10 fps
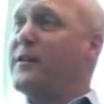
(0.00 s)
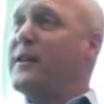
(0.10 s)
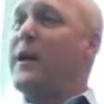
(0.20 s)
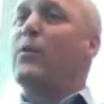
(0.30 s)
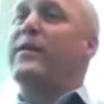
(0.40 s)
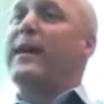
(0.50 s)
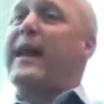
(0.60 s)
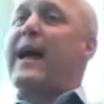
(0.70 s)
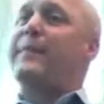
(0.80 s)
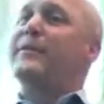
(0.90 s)
And when that
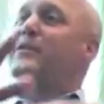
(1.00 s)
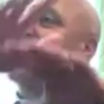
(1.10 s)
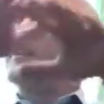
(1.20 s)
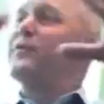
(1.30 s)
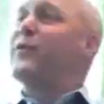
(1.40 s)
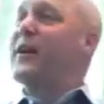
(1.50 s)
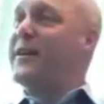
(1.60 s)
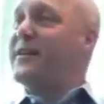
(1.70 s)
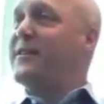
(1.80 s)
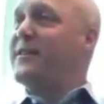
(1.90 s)
happened, the city
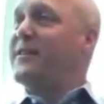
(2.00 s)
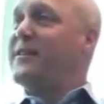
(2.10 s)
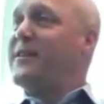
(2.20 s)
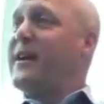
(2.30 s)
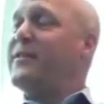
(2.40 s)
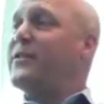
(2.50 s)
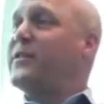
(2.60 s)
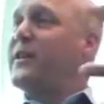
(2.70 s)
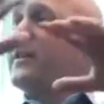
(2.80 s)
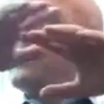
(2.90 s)
flooded. And the
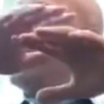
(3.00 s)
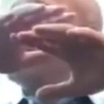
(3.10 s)
city got